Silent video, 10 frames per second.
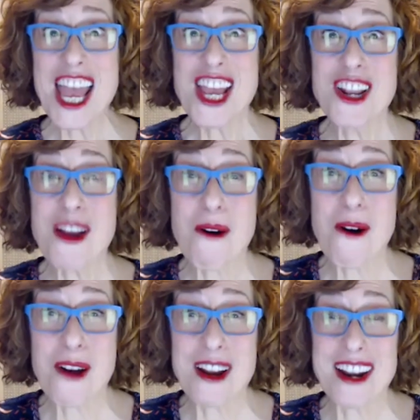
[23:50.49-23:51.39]
You know,
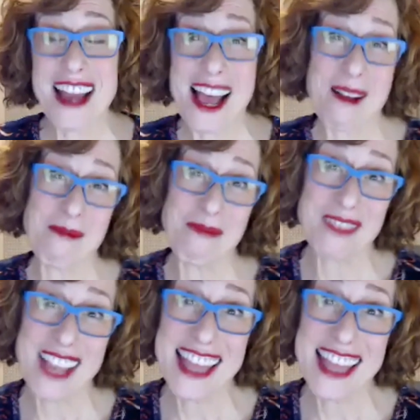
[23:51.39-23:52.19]
on at